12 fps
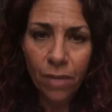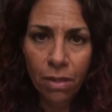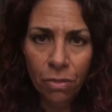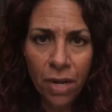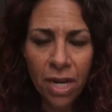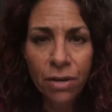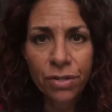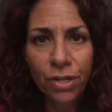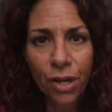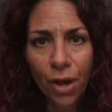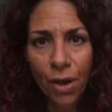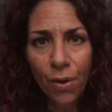3 years
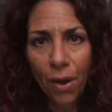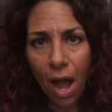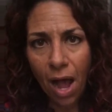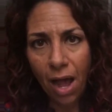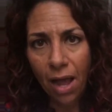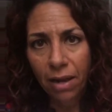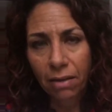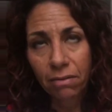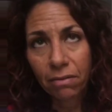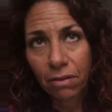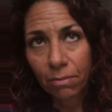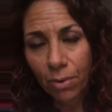ago, a
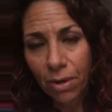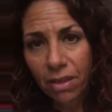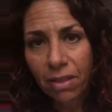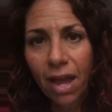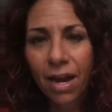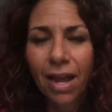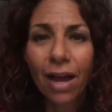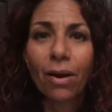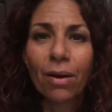little more than that now,